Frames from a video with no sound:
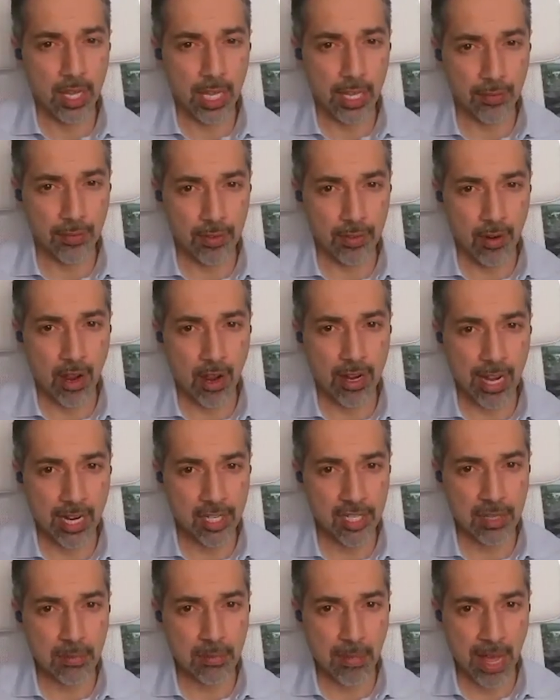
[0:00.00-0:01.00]
if Iran
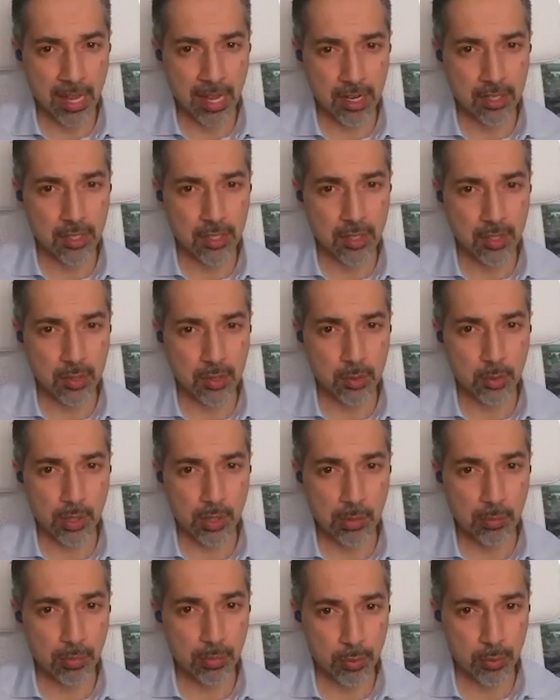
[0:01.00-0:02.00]
actually manages to
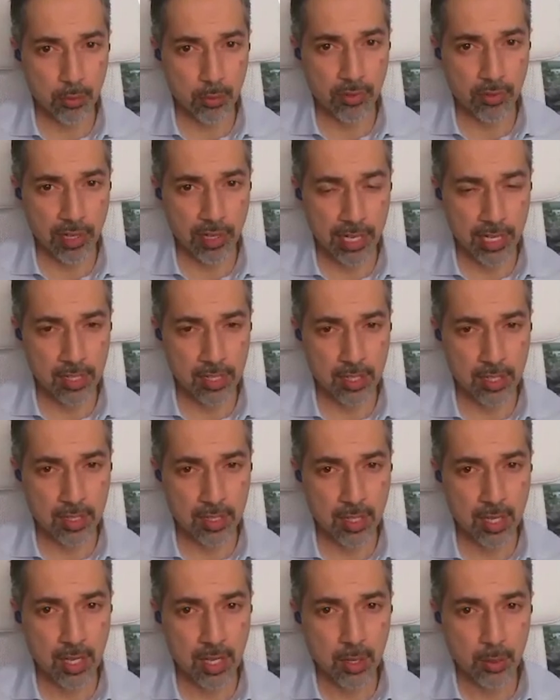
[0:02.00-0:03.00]
improve
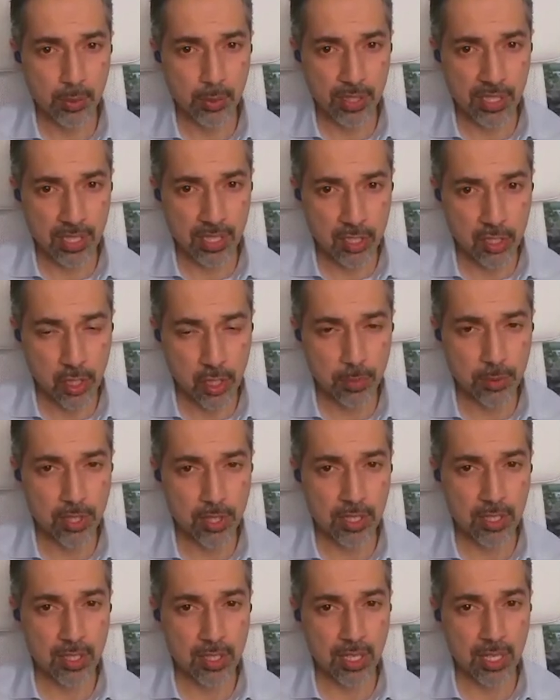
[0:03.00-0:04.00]
relations with the
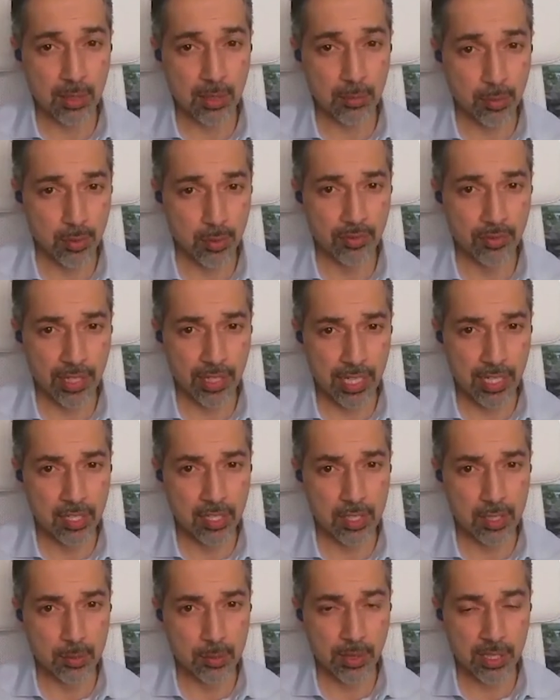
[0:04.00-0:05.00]
Egyptians and improve
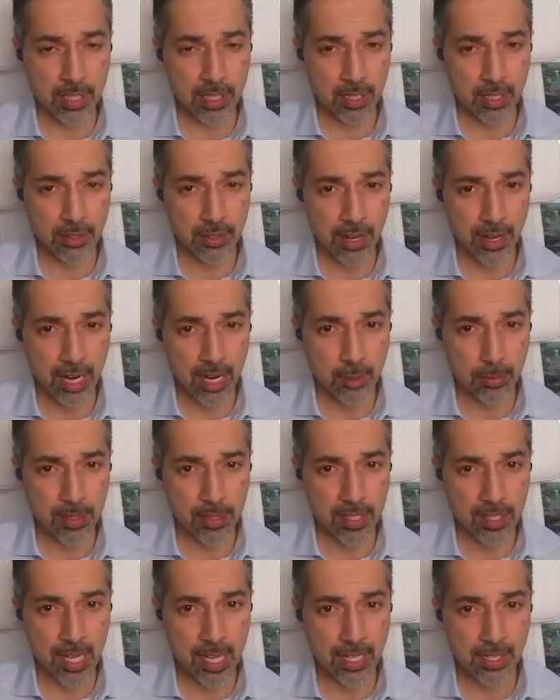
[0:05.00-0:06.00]
relations with the other Arab
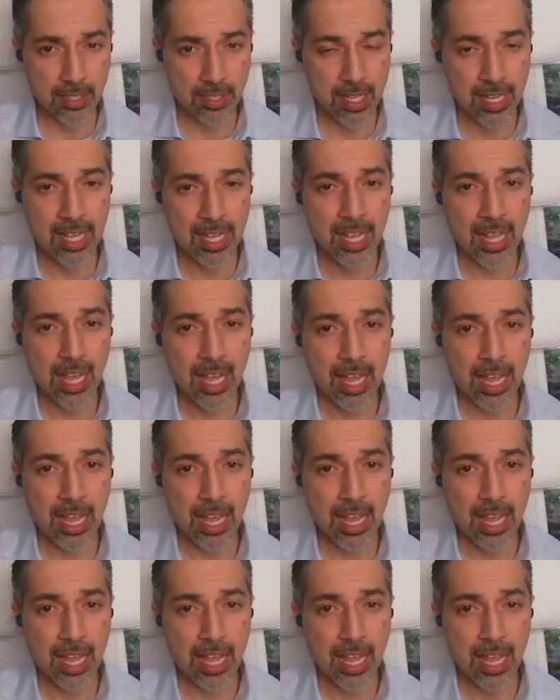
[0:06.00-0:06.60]
states,